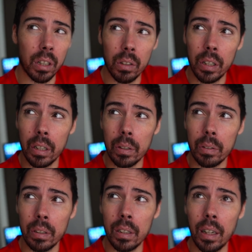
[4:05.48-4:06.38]
Oh no,
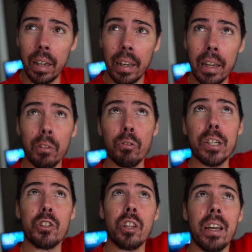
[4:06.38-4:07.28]
I can't
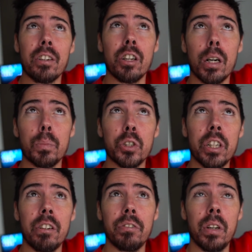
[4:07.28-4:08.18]
reach that top
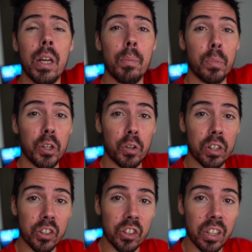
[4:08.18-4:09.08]
shelf. But you
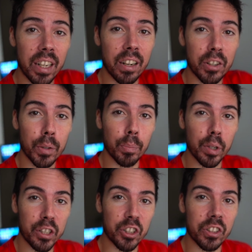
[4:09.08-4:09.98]
can sneak under
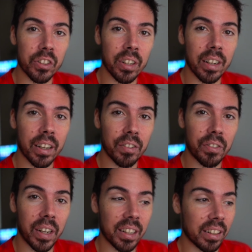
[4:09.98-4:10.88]
bridges and
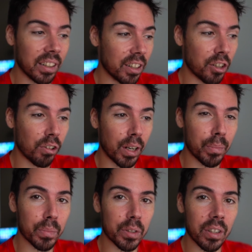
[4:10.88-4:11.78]
find
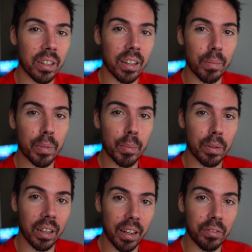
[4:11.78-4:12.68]
crumbs that
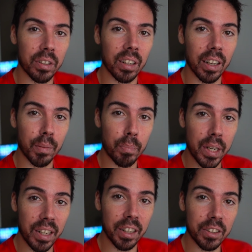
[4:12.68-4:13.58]
people left, like
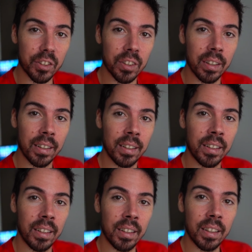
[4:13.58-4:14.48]
peanuts.
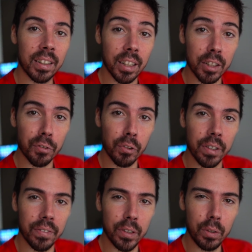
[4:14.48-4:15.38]
That's
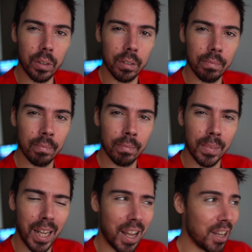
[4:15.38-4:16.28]
free food.
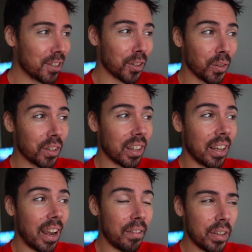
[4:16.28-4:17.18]
So
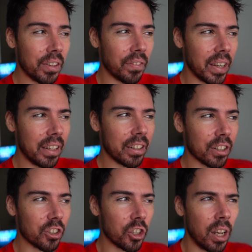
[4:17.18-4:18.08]
they have an
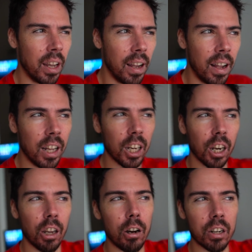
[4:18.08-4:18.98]
advantage
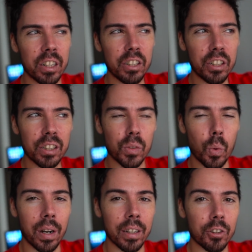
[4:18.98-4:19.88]
long distance
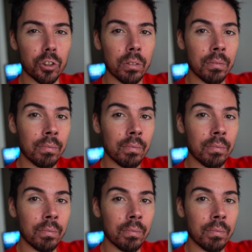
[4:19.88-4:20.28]
wise.